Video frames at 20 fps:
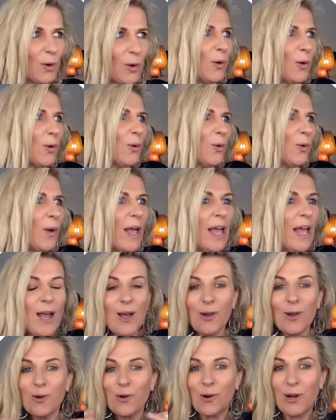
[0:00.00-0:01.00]
who
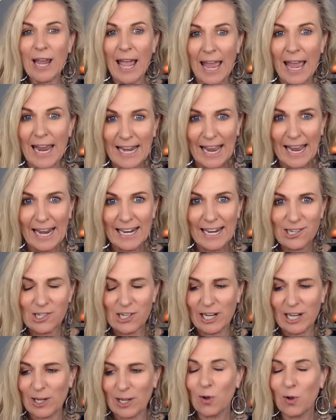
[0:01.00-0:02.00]
create
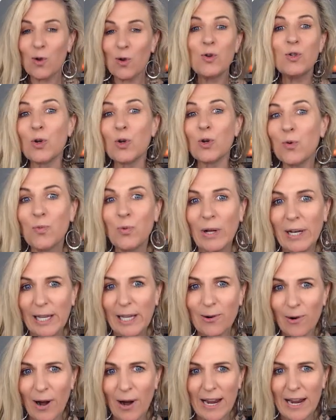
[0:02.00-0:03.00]
energy, who do really
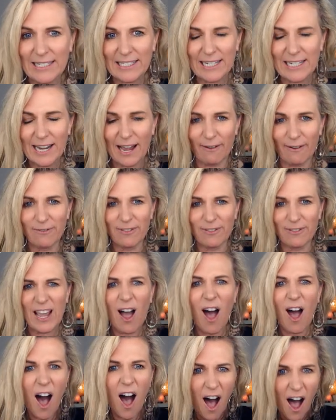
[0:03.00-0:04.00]
great stuff. They're
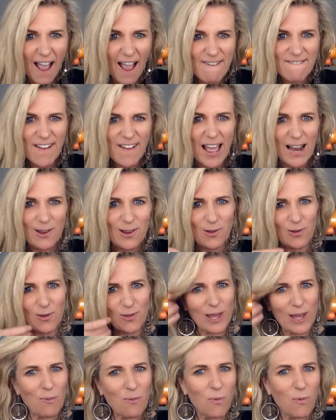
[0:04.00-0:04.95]
high value.